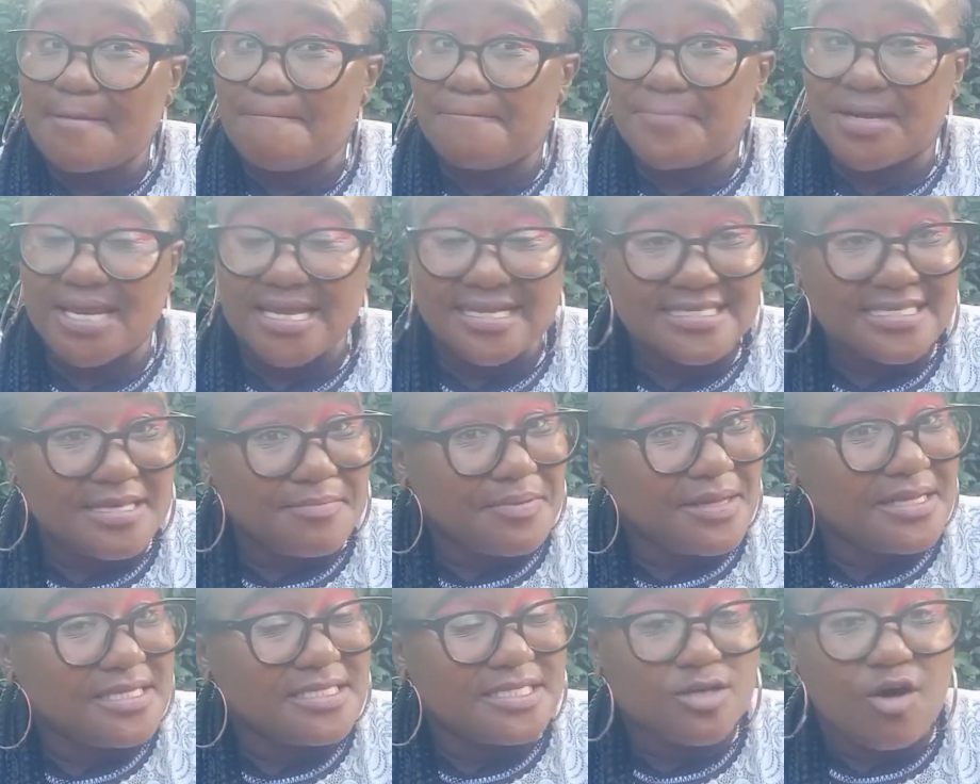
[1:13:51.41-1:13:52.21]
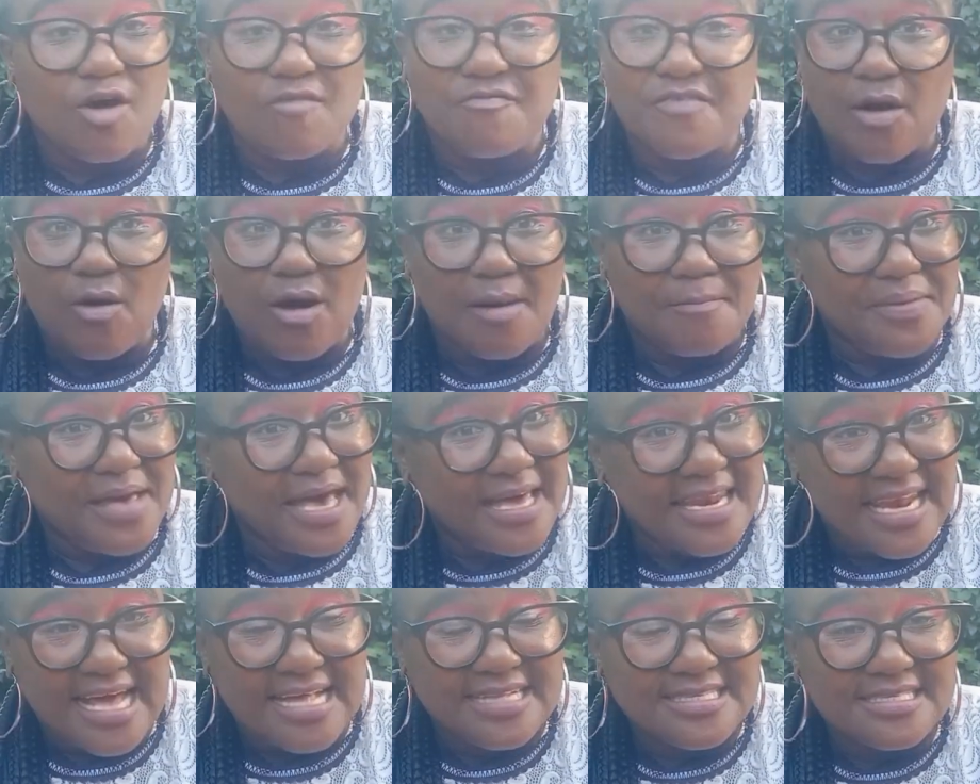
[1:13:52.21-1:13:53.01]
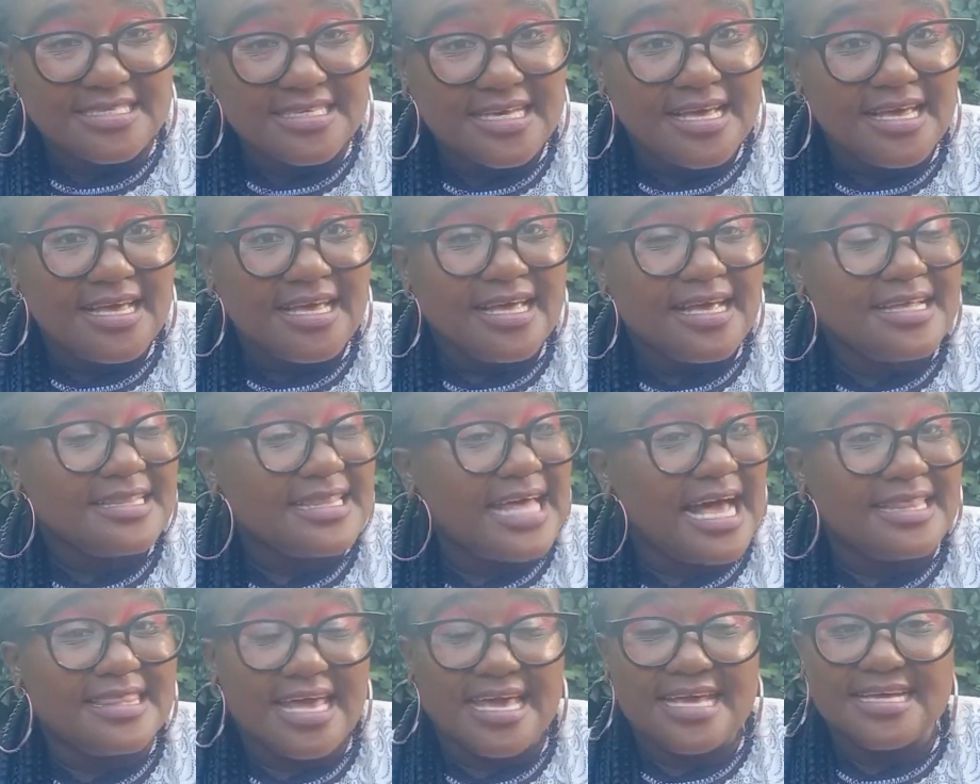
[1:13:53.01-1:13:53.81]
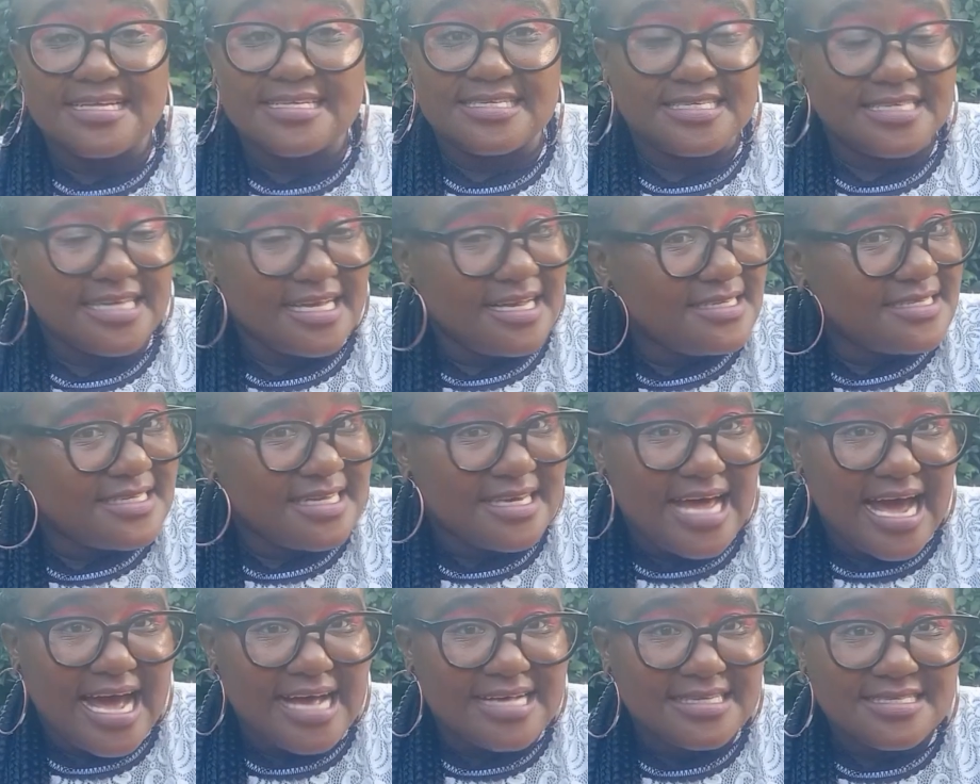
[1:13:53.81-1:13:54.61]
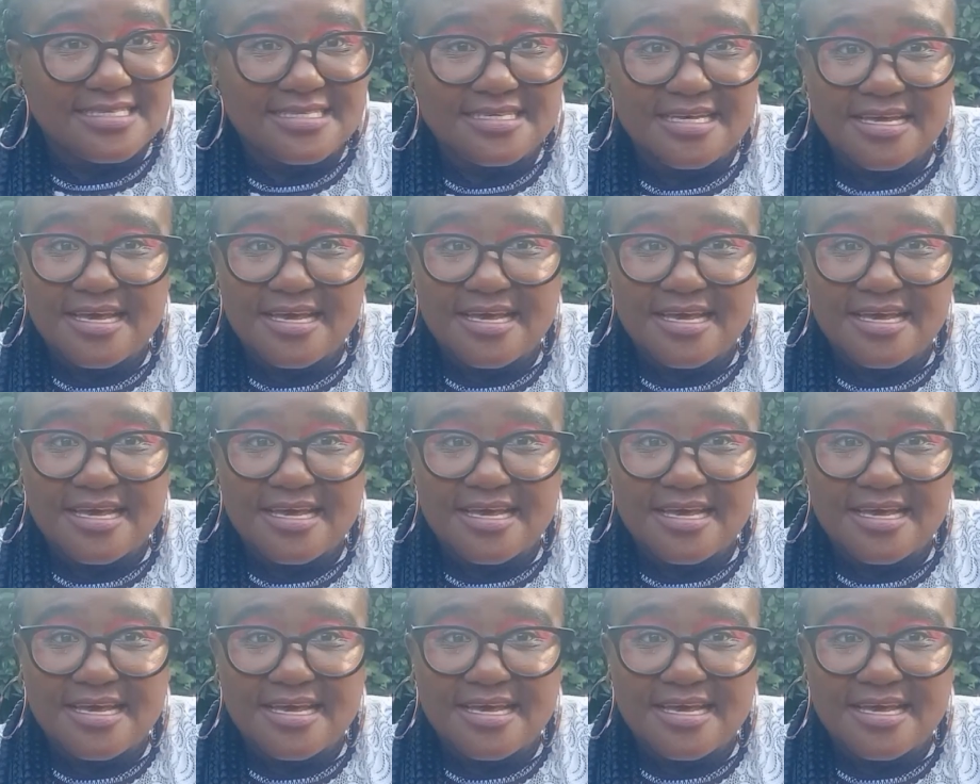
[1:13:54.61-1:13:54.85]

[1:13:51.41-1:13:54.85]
principles of our parents that they instilled in us.